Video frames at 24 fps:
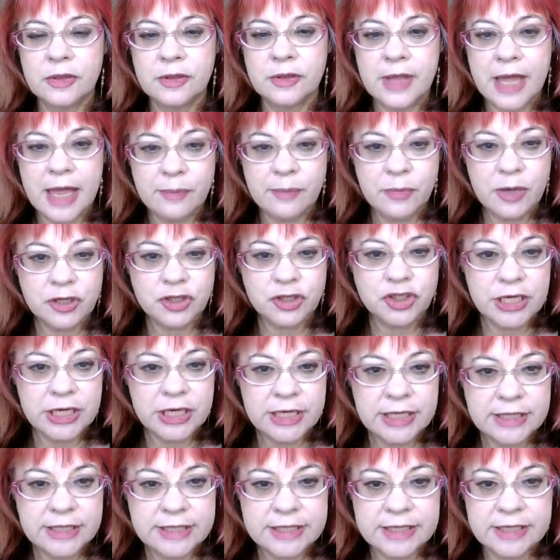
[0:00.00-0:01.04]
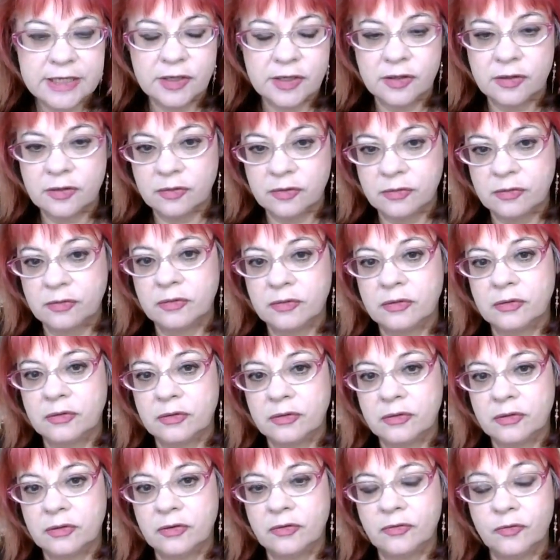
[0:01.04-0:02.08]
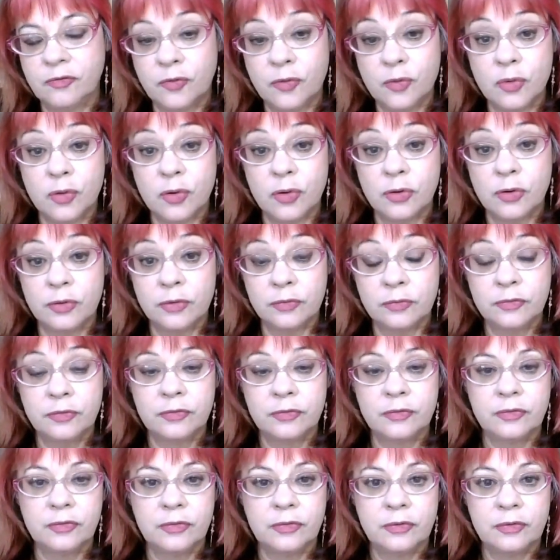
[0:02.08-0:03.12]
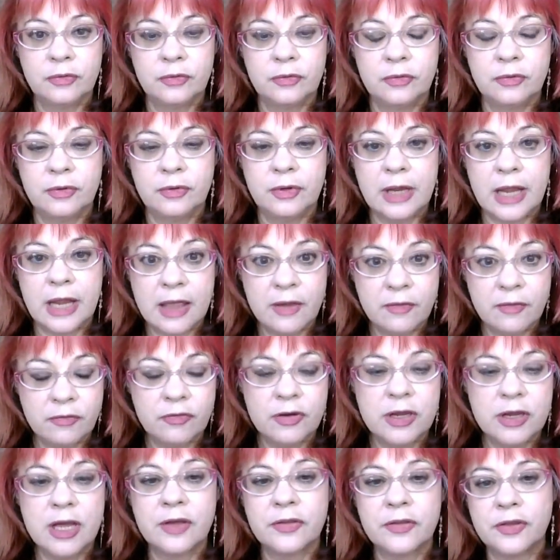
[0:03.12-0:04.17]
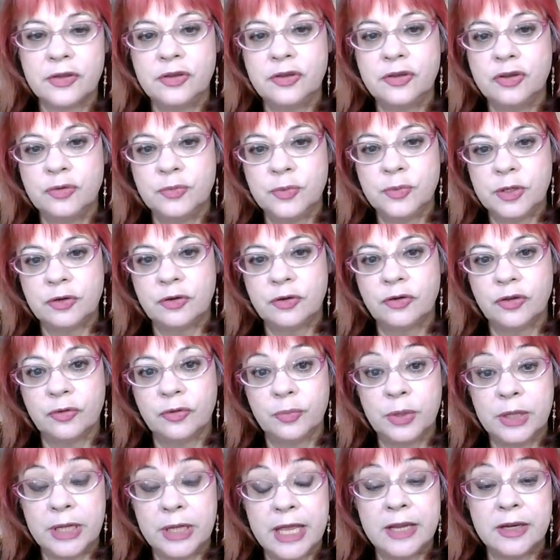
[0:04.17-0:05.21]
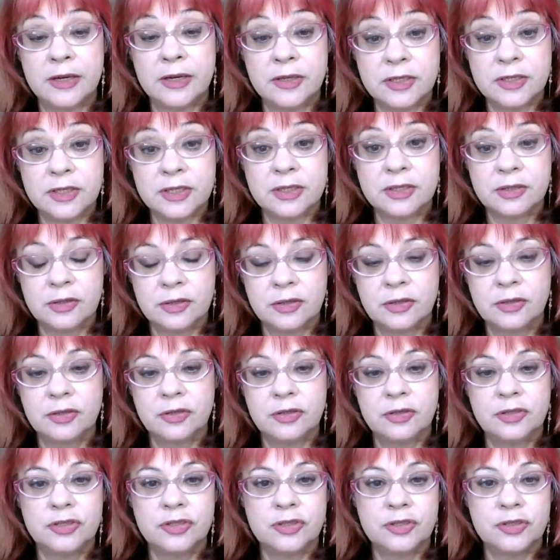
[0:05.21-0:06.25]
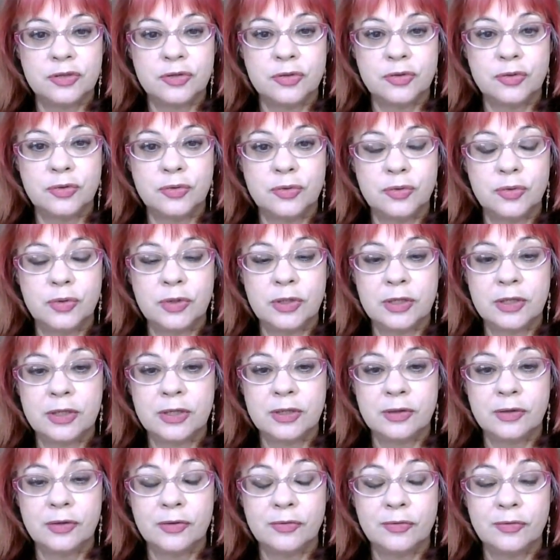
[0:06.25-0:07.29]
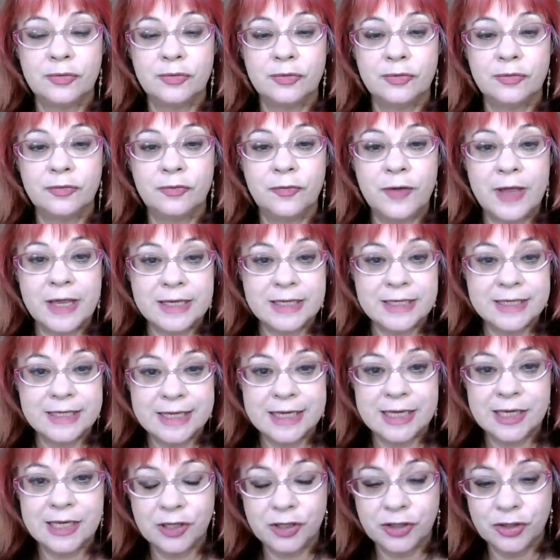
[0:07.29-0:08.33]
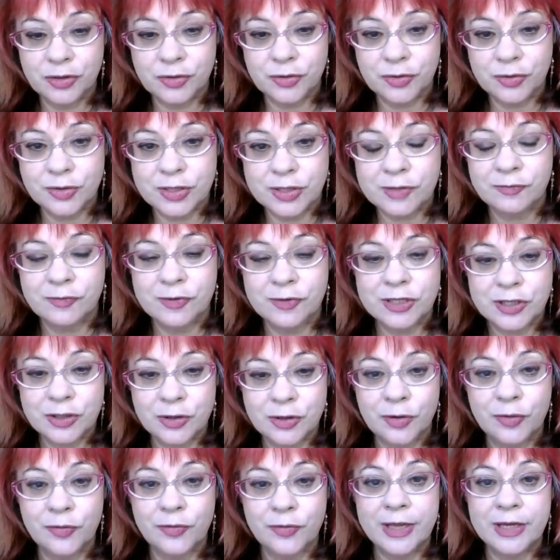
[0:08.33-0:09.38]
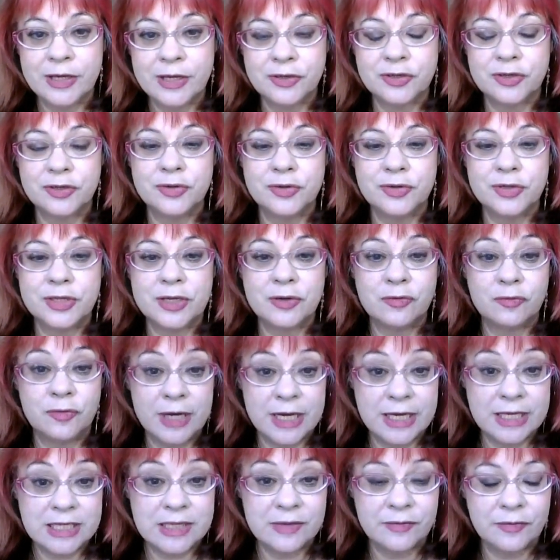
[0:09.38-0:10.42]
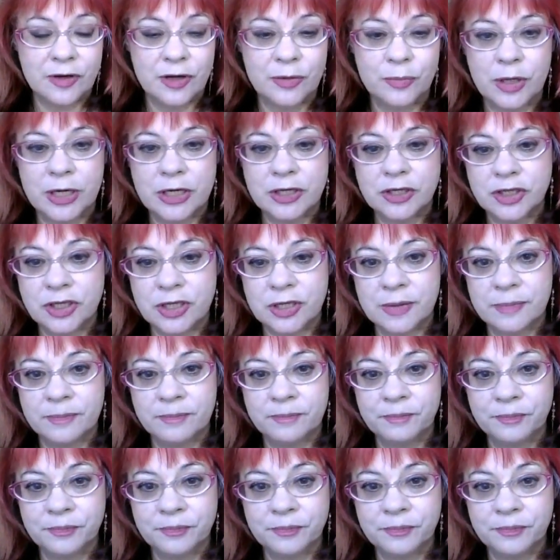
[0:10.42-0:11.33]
that much easier for every other human on the planet to face their issues and resolve their issues and raise the vibration.